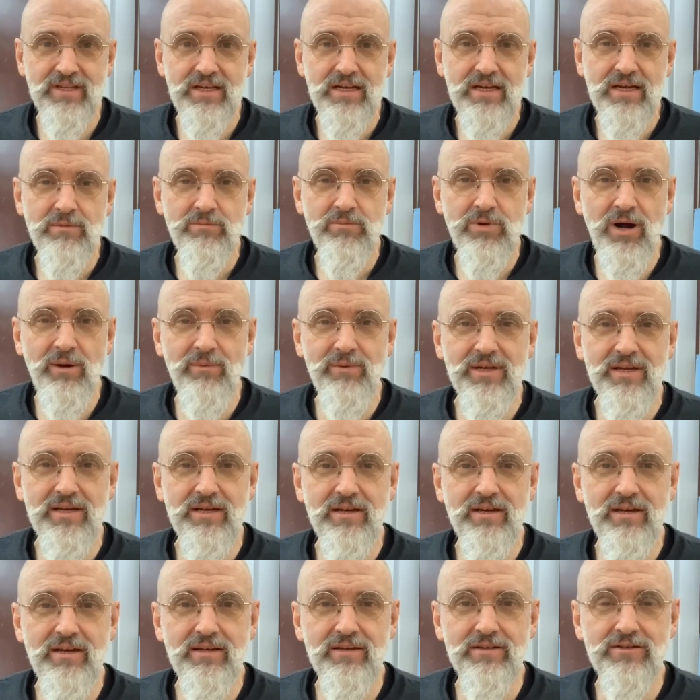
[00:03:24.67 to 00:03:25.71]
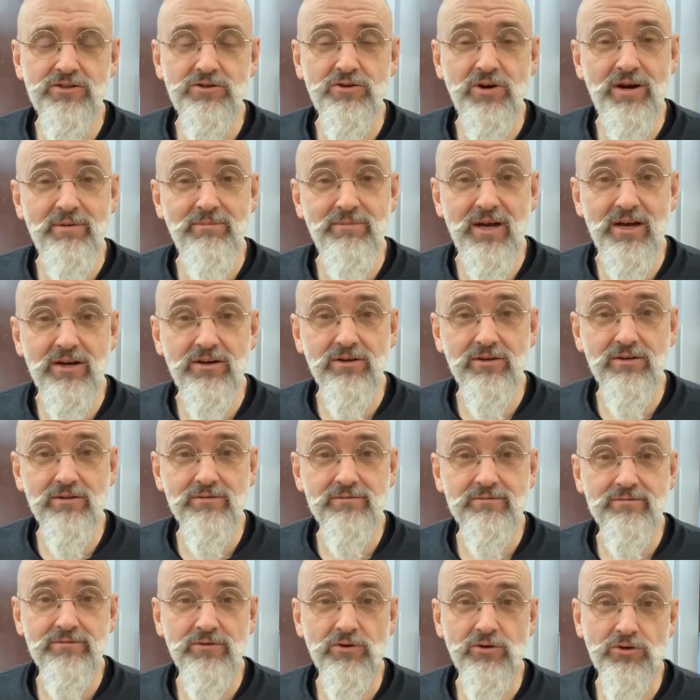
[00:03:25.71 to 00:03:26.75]
Probably a scraped
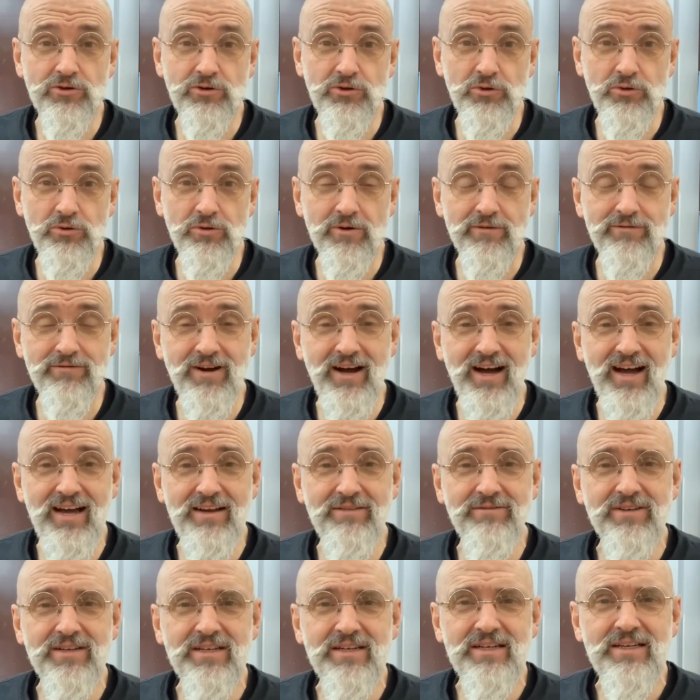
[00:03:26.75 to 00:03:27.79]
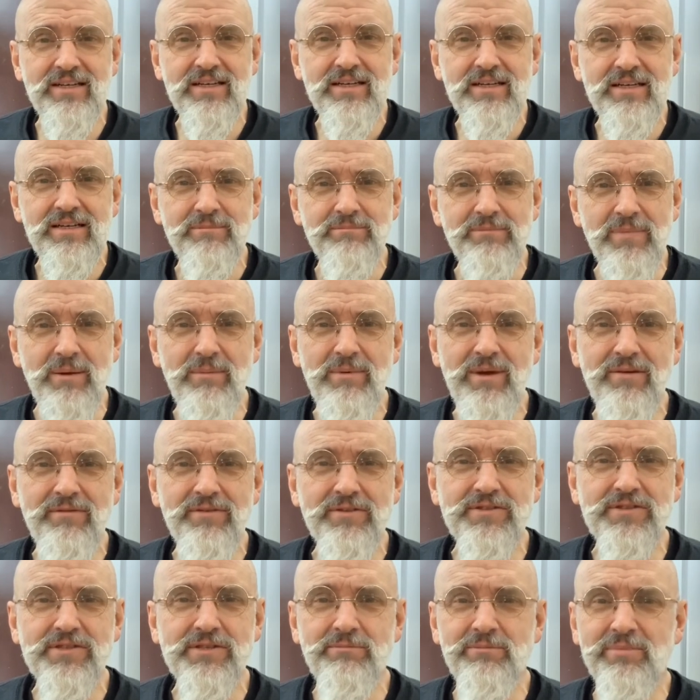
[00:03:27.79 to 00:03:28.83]
knuckle or 2 or 5, maybe
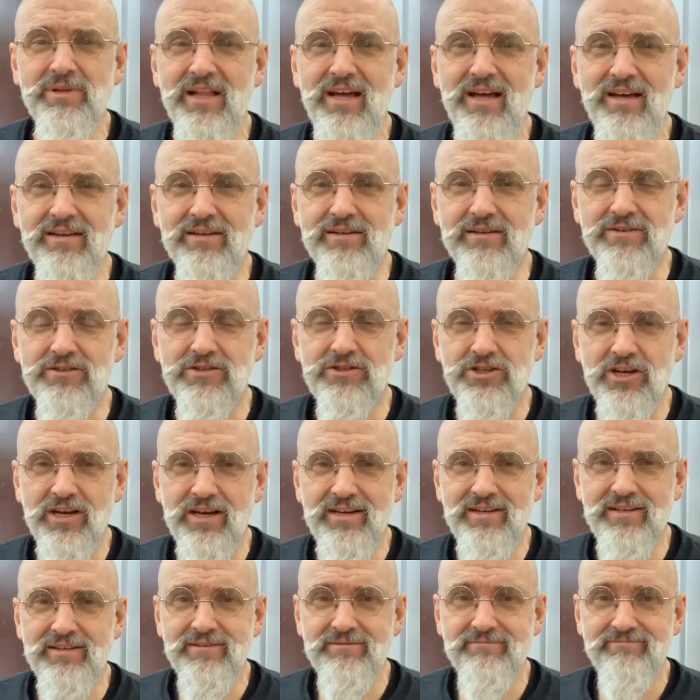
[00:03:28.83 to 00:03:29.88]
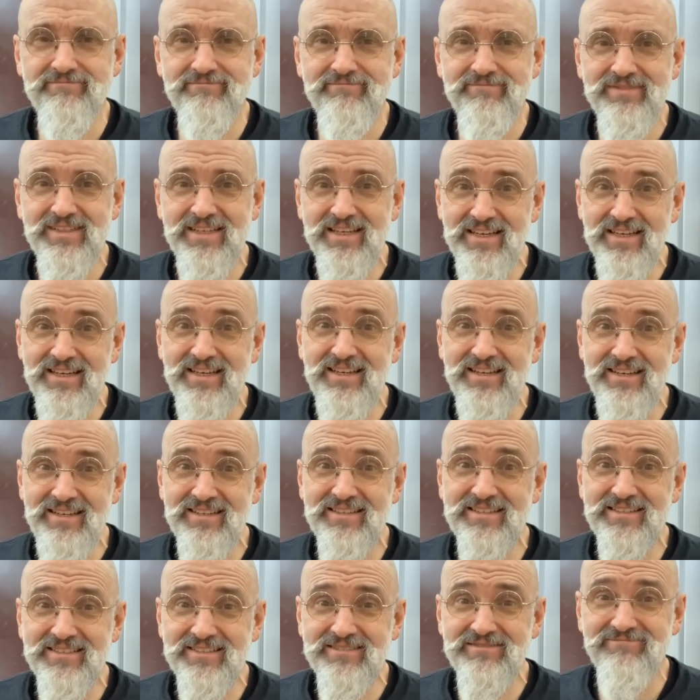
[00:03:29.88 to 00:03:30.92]
even some blood shed.
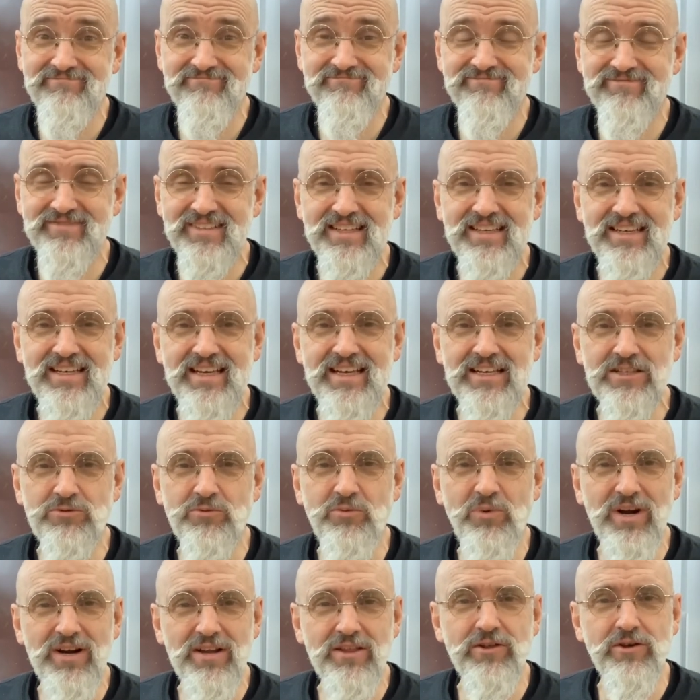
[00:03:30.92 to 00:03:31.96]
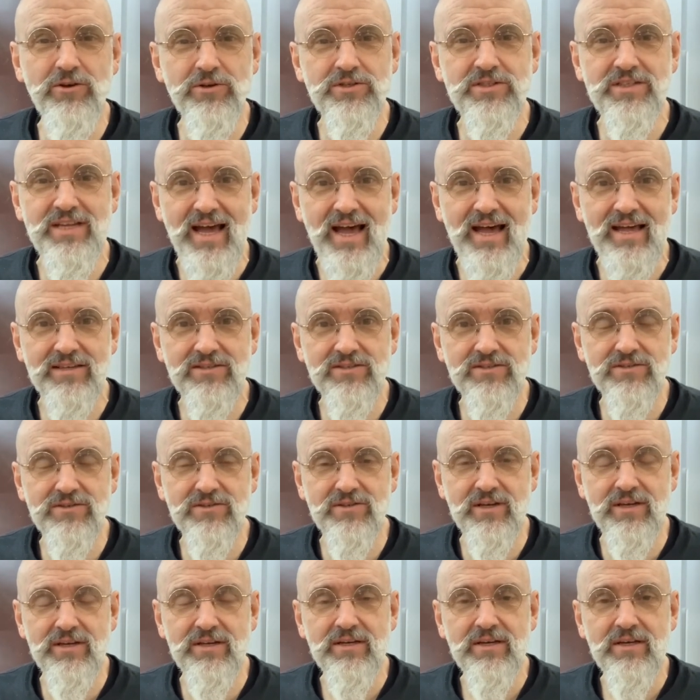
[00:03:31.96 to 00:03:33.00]
Yes, it's one of those tasks that,